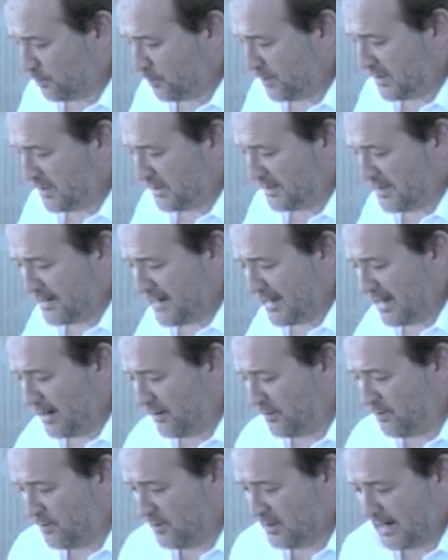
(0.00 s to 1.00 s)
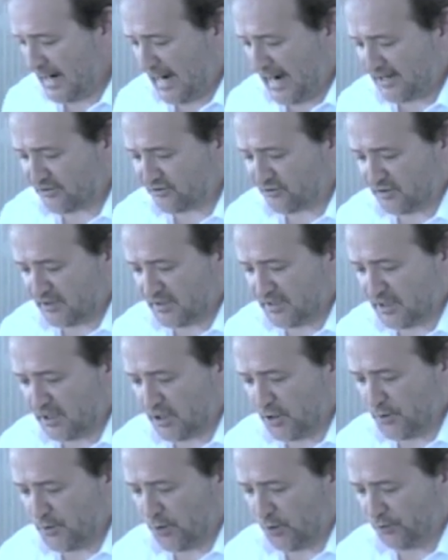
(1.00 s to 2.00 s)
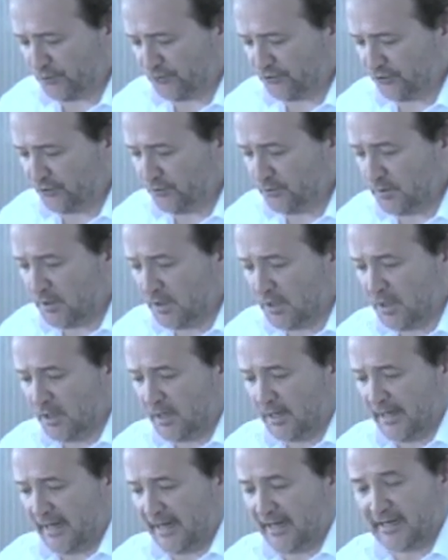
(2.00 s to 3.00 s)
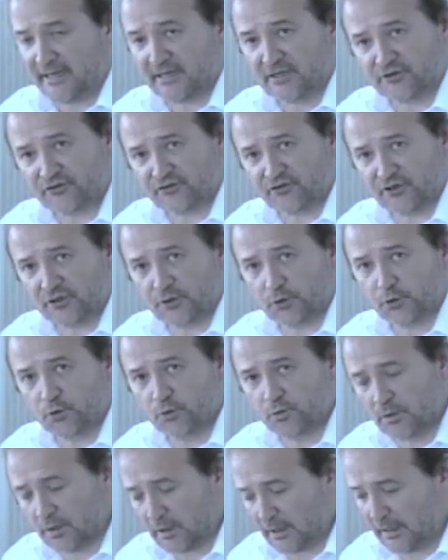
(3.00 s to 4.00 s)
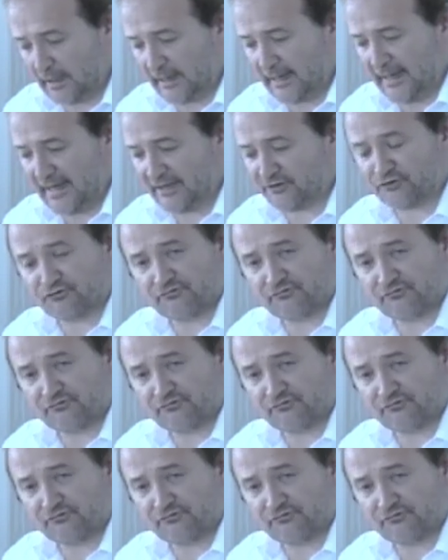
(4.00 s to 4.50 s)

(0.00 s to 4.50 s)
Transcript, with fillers: we can now actually clone onto a single glass